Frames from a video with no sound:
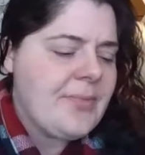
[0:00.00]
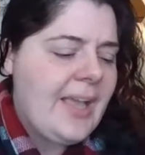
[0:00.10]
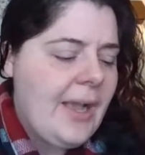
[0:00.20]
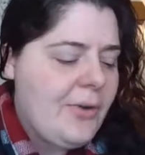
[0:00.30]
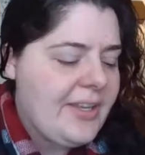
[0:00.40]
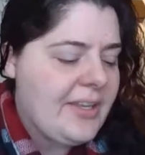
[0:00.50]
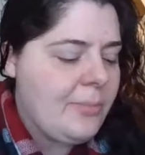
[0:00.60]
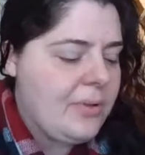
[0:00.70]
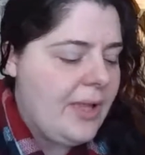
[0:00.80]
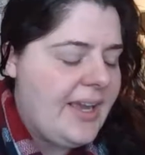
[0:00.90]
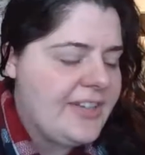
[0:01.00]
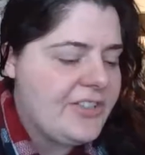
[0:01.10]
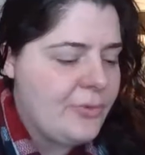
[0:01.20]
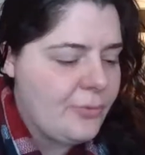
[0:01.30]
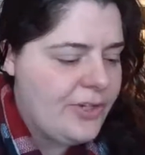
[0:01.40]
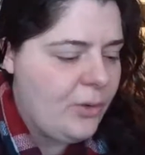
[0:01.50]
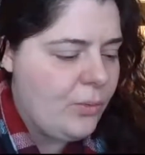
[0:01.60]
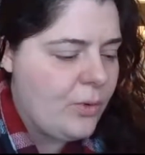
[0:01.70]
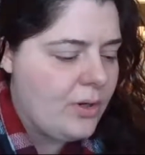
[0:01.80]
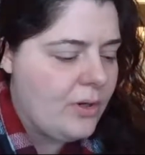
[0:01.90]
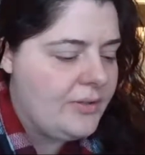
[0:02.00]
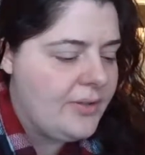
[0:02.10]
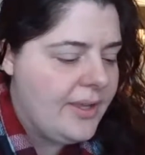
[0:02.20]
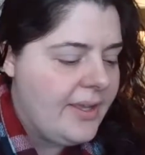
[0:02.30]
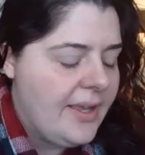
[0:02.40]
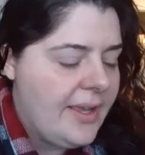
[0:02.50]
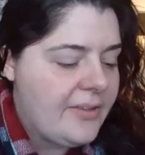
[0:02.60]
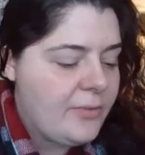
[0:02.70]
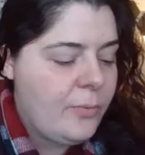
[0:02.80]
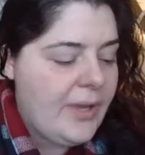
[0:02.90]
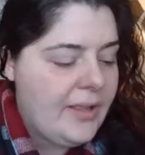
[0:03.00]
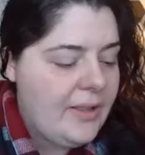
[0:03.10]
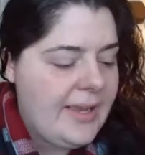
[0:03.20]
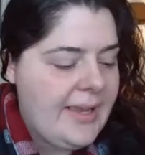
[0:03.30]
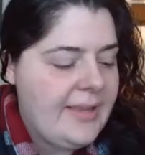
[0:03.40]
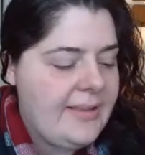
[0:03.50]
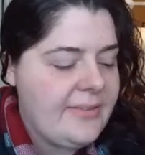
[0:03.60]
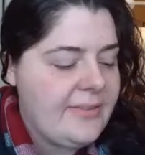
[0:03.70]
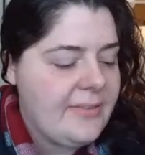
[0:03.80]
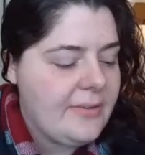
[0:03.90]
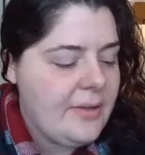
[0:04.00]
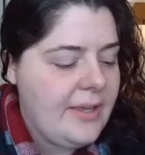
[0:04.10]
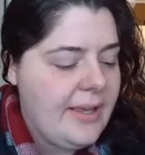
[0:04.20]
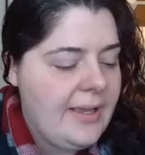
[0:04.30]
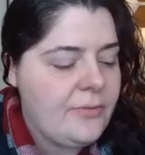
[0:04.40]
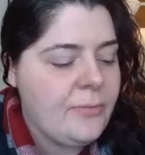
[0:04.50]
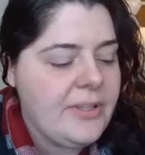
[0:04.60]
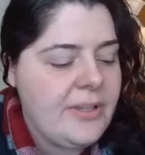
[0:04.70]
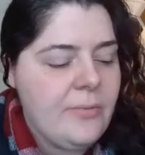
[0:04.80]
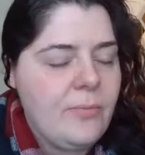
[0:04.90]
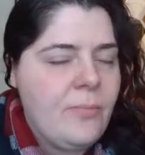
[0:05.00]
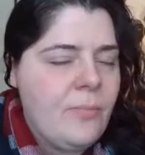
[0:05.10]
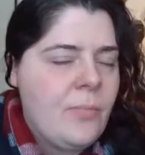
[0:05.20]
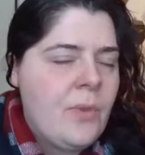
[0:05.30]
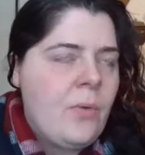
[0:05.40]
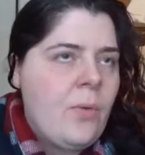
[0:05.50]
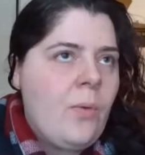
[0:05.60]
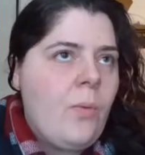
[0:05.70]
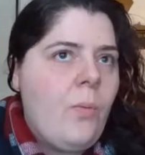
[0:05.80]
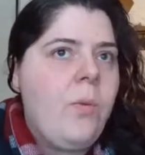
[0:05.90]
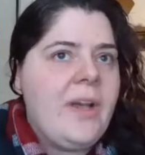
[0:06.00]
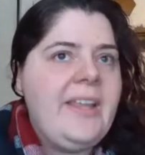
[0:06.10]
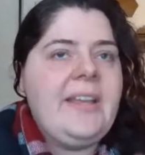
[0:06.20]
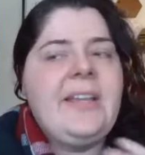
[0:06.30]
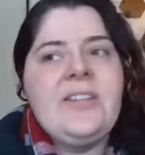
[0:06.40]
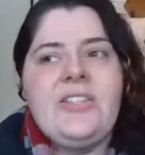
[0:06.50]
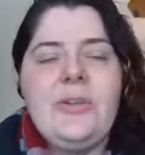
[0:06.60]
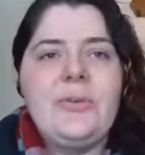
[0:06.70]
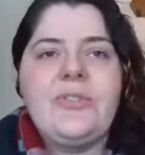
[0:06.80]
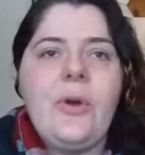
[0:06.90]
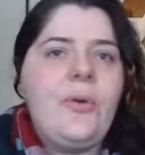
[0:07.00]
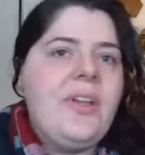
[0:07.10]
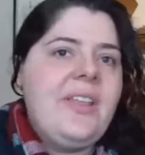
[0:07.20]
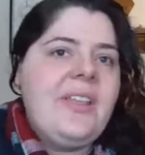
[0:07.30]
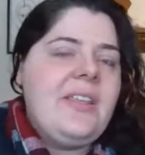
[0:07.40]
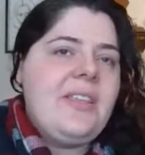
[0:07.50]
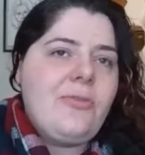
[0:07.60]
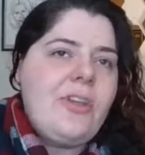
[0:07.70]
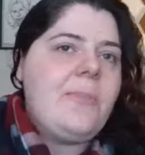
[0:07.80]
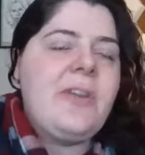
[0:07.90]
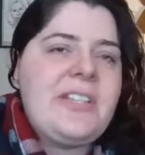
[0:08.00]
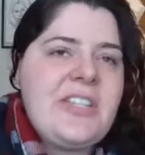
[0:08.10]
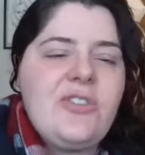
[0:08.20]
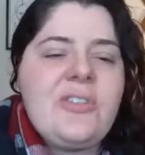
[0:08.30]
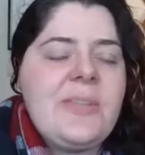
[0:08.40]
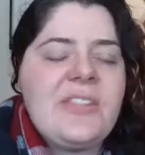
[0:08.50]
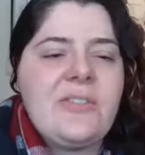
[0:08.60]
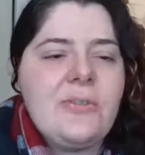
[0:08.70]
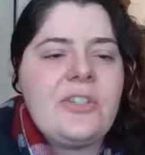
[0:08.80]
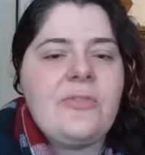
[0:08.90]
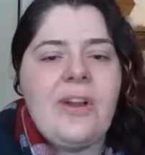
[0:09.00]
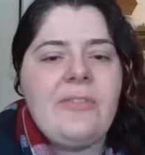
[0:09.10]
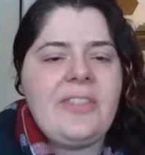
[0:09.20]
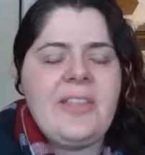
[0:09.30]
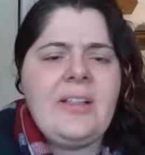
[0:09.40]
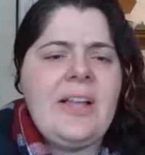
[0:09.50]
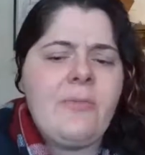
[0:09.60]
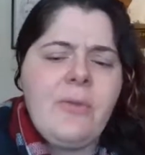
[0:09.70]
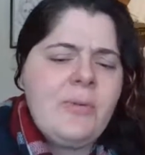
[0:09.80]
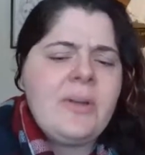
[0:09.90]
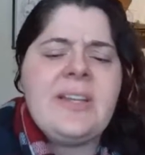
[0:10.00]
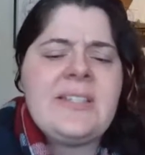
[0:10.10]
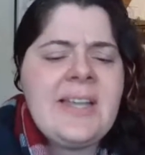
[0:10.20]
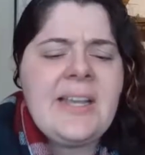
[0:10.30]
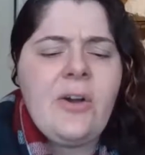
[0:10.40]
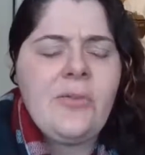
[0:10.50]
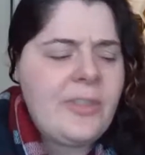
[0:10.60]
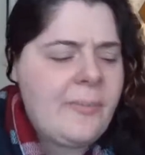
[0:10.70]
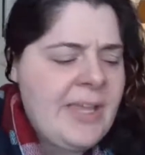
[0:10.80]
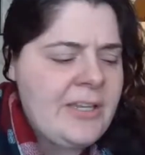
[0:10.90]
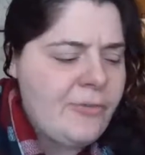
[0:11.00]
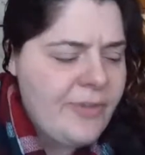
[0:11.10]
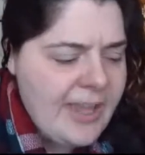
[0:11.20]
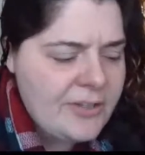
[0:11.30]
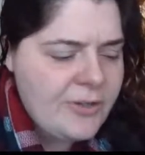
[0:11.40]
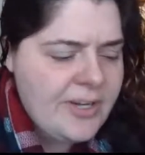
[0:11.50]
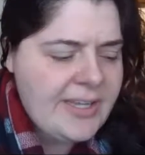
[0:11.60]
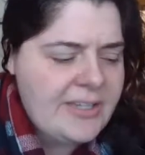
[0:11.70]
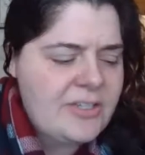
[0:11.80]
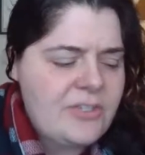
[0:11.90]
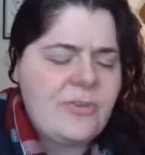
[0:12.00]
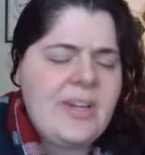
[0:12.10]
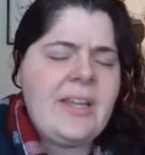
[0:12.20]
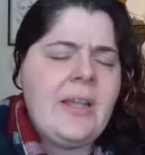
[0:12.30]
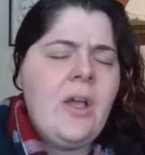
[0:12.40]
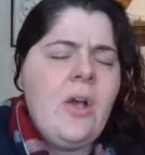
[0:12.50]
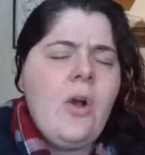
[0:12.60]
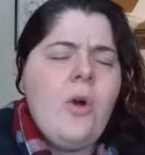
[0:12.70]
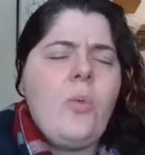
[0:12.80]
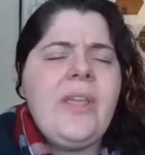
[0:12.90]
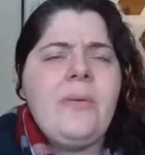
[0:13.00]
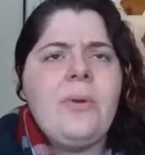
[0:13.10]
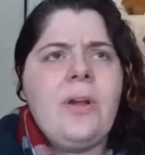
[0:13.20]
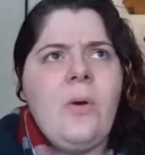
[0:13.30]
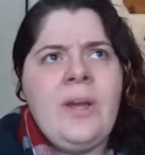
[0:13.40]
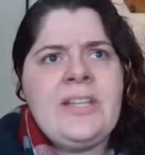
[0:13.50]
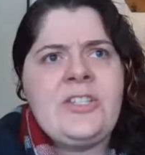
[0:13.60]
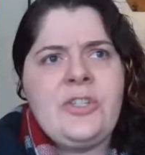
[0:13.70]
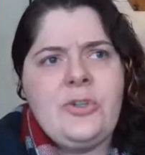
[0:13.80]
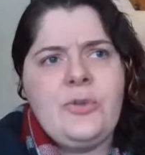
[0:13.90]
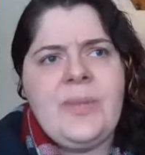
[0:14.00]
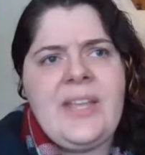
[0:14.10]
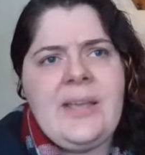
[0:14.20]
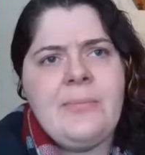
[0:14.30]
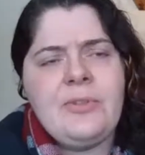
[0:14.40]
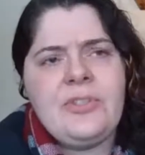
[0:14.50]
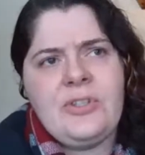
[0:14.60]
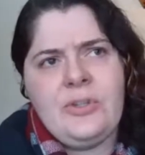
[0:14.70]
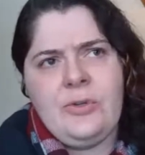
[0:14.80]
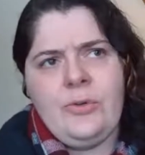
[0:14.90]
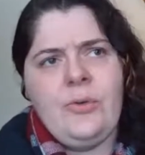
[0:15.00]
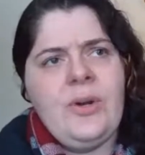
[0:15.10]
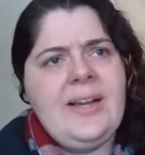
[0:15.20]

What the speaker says: it can apply to the real world, as well as really what it can do. So 3D printing used to be the solution for everything. Like, we were going to take over the manufacturing industry. We were going to be able to